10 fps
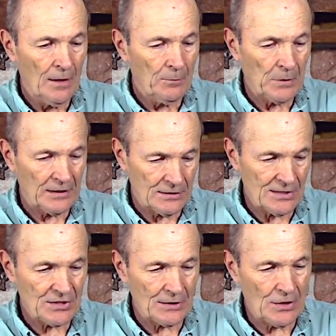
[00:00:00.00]
but it
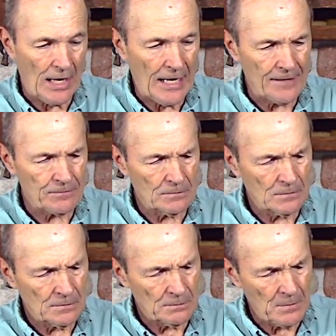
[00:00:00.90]
is a dive
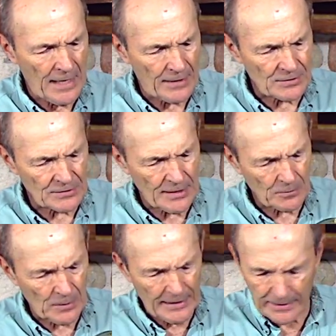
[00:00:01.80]
mask. Is that
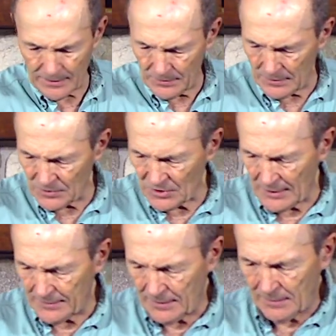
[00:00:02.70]
writing on the
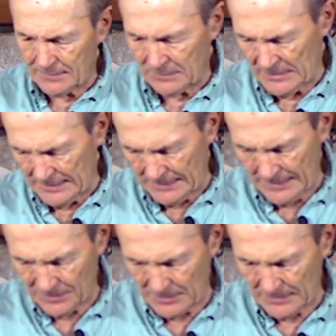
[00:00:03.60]
inside there? My
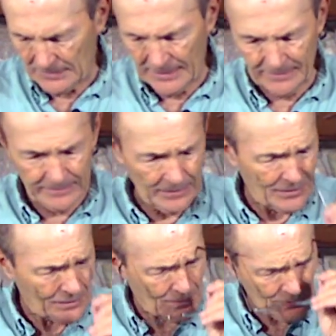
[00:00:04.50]
gosh, look at that. I
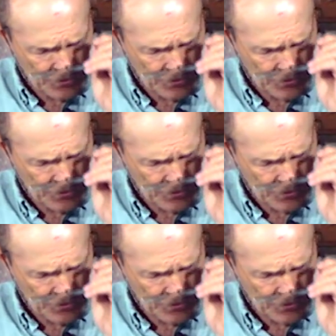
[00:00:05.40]
think there is